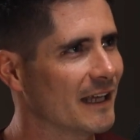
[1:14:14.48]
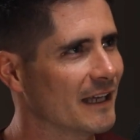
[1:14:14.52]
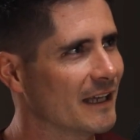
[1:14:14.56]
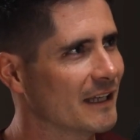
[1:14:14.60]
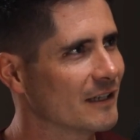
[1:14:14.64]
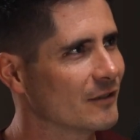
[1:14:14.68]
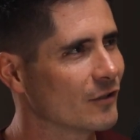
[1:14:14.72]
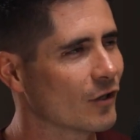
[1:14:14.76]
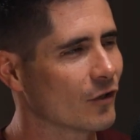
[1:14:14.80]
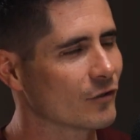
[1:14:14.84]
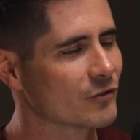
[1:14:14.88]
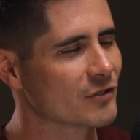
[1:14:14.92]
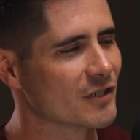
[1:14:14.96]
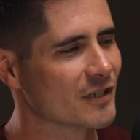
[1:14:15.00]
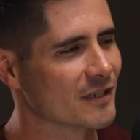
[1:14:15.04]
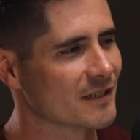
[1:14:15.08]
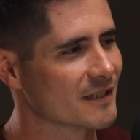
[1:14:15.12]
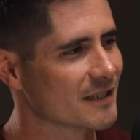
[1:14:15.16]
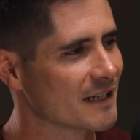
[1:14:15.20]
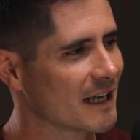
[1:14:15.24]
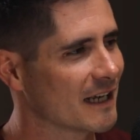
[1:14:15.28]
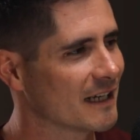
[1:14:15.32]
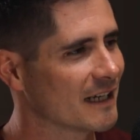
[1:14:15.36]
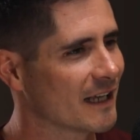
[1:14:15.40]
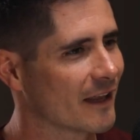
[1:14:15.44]
not
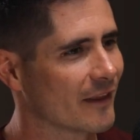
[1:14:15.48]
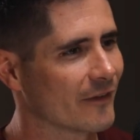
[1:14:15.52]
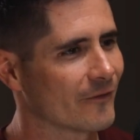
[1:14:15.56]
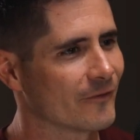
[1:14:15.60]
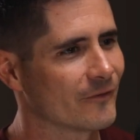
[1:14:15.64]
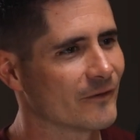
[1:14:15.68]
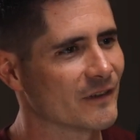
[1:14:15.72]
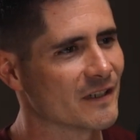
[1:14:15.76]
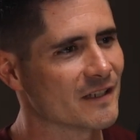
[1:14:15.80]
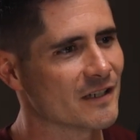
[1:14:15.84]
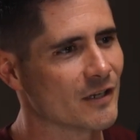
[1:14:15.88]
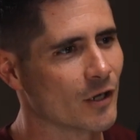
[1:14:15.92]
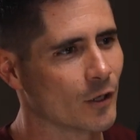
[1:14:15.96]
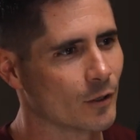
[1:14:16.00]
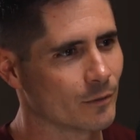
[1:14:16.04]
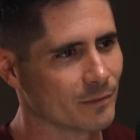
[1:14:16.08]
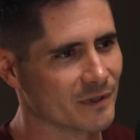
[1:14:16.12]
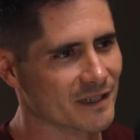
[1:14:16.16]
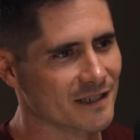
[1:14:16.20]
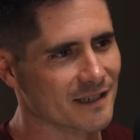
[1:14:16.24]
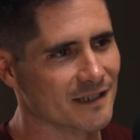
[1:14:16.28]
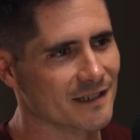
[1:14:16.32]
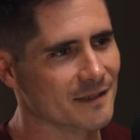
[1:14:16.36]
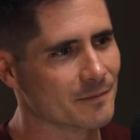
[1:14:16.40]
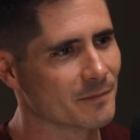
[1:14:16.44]
just any other physio
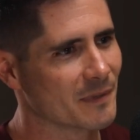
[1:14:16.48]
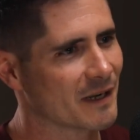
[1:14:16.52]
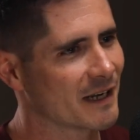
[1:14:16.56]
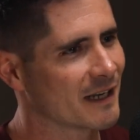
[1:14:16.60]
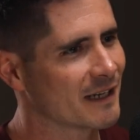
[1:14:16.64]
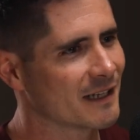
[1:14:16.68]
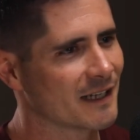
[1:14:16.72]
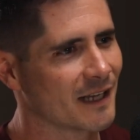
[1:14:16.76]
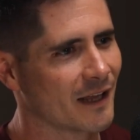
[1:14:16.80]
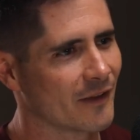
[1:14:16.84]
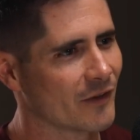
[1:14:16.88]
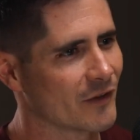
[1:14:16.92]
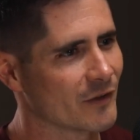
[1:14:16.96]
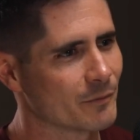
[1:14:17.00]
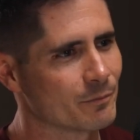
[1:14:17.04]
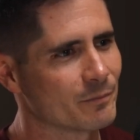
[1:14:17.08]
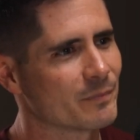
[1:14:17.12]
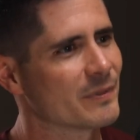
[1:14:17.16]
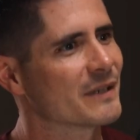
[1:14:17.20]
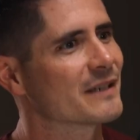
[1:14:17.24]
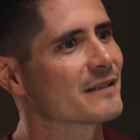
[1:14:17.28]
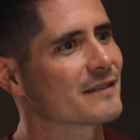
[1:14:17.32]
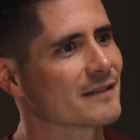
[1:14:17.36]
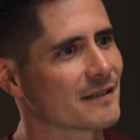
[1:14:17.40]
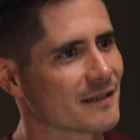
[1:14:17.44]
business, but any other
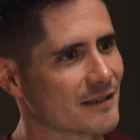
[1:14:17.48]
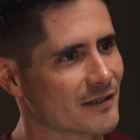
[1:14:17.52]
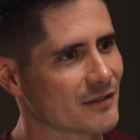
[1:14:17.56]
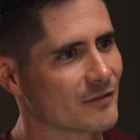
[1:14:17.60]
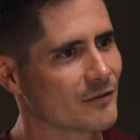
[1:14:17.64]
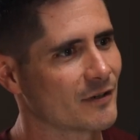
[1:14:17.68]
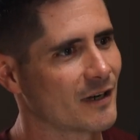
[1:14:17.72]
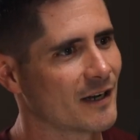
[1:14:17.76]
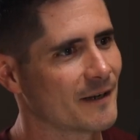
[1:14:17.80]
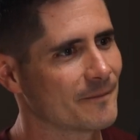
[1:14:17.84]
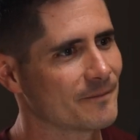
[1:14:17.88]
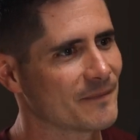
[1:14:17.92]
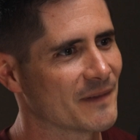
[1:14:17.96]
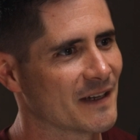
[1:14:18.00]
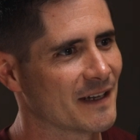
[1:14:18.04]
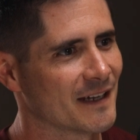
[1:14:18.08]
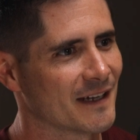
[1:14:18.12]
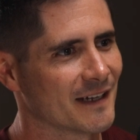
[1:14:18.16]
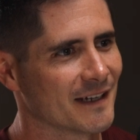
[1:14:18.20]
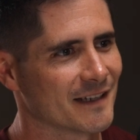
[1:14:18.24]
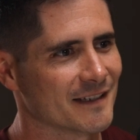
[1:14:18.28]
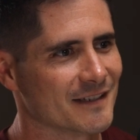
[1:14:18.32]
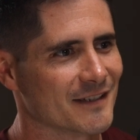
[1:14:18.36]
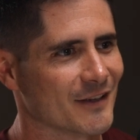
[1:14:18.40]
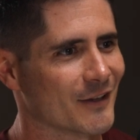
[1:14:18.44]
business, right?
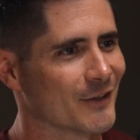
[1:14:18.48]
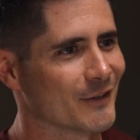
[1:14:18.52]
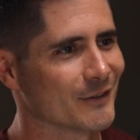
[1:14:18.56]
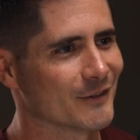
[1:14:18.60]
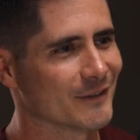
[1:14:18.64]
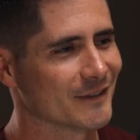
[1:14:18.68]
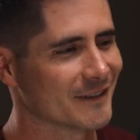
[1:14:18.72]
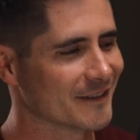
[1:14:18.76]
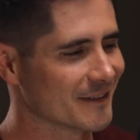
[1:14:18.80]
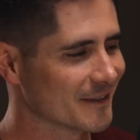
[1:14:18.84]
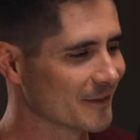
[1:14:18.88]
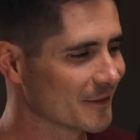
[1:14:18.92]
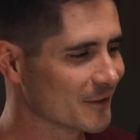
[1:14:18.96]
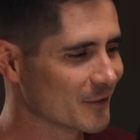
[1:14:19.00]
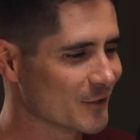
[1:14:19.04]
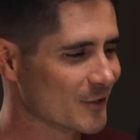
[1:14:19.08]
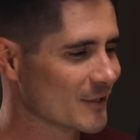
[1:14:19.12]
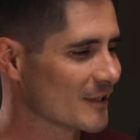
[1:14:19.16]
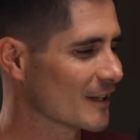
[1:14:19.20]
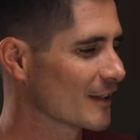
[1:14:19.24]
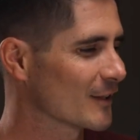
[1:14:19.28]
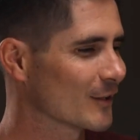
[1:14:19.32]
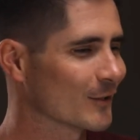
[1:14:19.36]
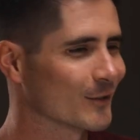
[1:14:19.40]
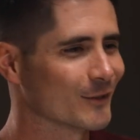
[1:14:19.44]
So
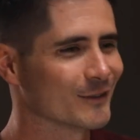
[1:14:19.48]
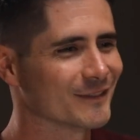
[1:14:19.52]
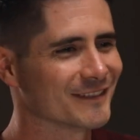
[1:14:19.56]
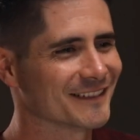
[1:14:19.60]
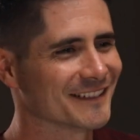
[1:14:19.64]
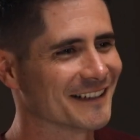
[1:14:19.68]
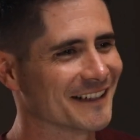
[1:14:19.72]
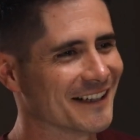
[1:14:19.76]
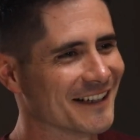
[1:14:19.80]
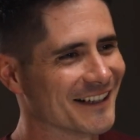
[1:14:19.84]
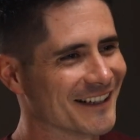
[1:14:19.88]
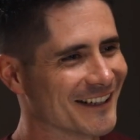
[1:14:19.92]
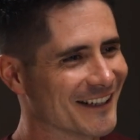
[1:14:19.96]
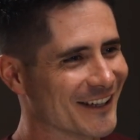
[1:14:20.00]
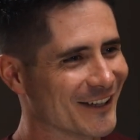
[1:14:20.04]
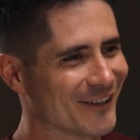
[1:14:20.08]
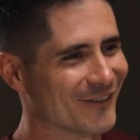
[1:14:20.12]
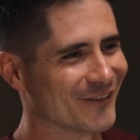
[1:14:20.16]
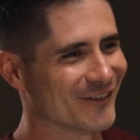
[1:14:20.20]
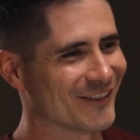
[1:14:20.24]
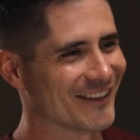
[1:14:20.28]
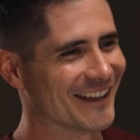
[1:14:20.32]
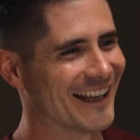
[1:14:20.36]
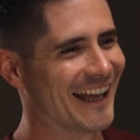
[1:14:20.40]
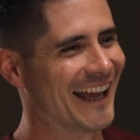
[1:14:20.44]
just a little
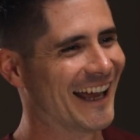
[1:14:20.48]
gift.